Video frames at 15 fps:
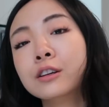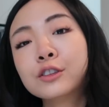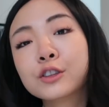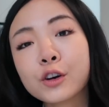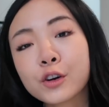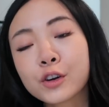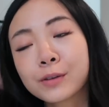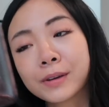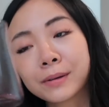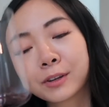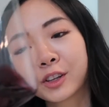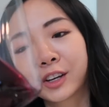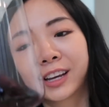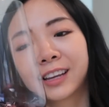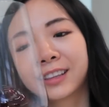So you may
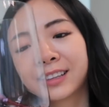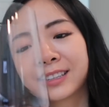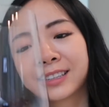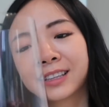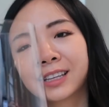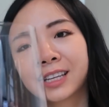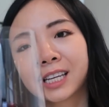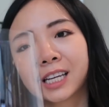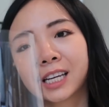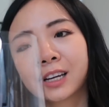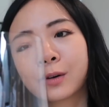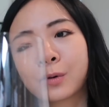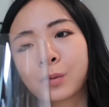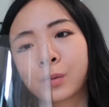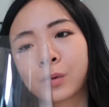be looking at this and
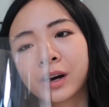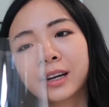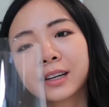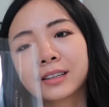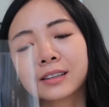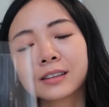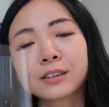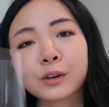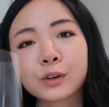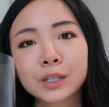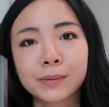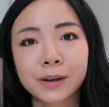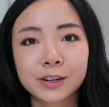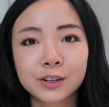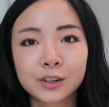thinking, what is so
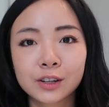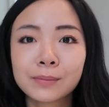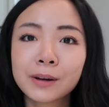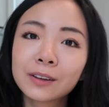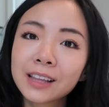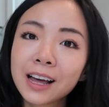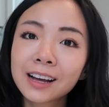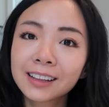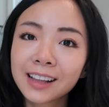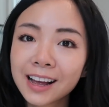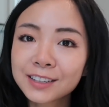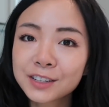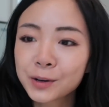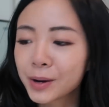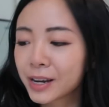special about that
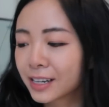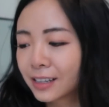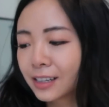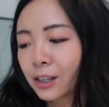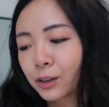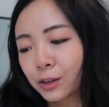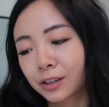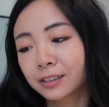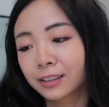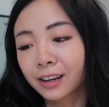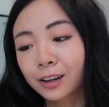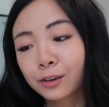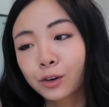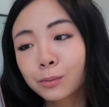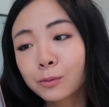glass, Joanna? It looks
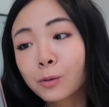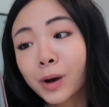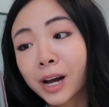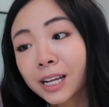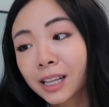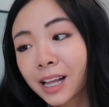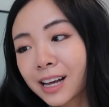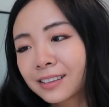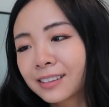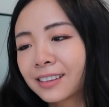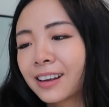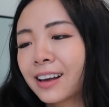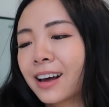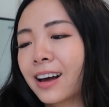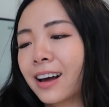like a normal wine glass.